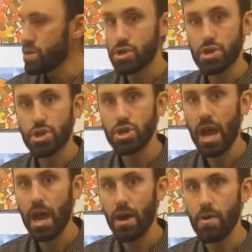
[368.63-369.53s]

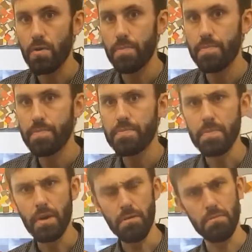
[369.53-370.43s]
Ciao.
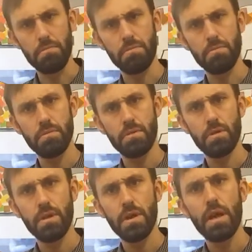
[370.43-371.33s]
Oh,
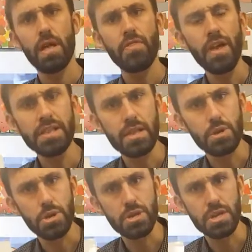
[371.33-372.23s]
that's
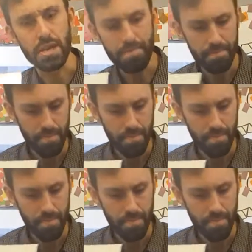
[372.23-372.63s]
interesting.